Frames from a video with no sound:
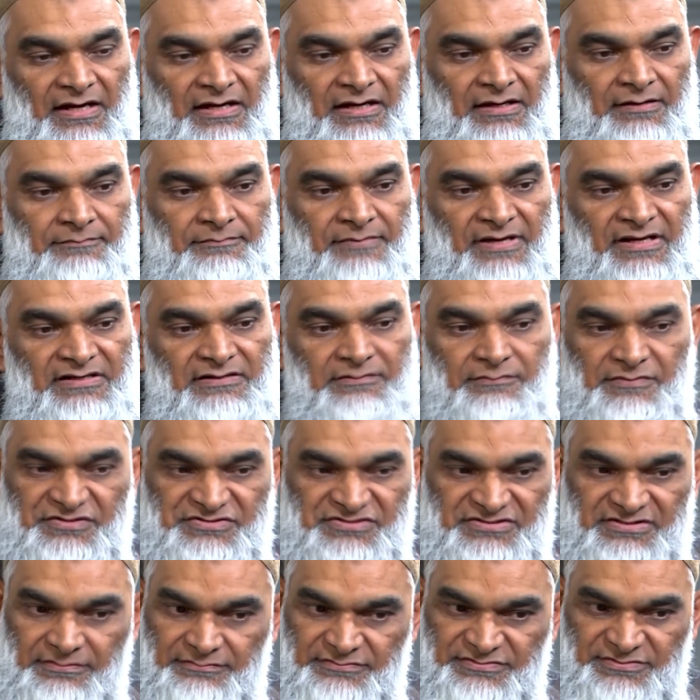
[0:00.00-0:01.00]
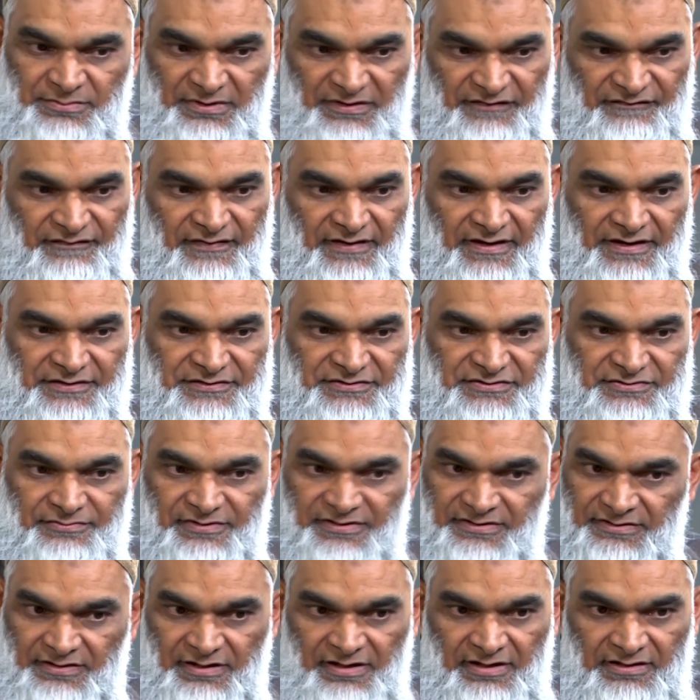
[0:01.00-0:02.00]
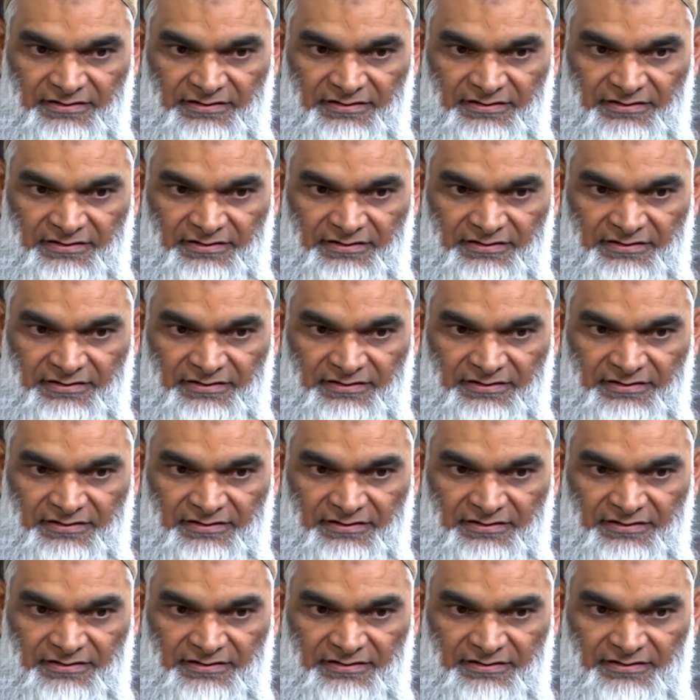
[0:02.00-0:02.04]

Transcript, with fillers: Uh, many Muslims will find during the